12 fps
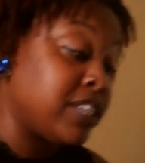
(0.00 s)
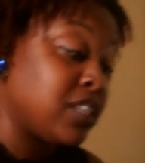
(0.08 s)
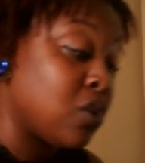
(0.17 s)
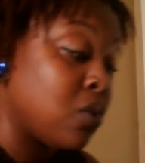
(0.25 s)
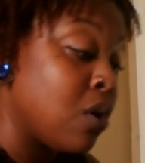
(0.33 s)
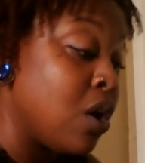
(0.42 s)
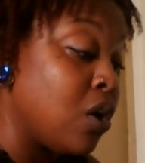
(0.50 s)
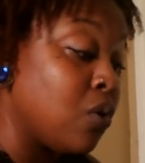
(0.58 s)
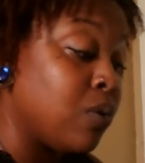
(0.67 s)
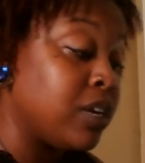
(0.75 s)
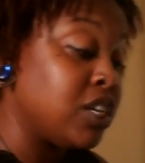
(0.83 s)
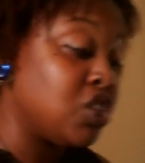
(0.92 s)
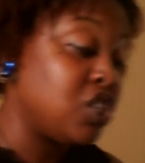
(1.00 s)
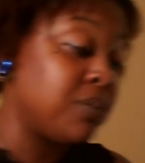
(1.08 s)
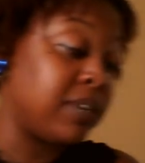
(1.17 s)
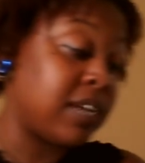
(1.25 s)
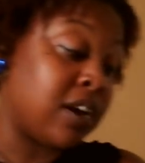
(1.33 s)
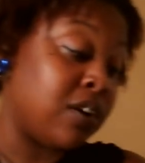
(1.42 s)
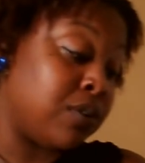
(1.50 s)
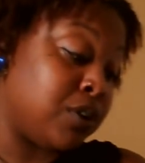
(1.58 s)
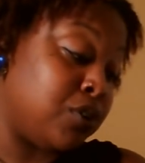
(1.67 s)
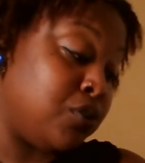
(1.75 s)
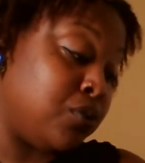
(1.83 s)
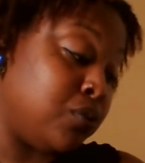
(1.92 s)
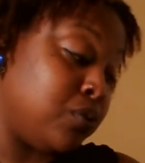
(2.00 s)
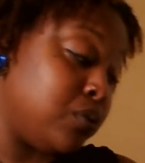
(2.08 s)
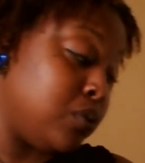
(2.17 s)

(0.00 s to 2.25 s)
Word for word: So, what is Gemini gonna do?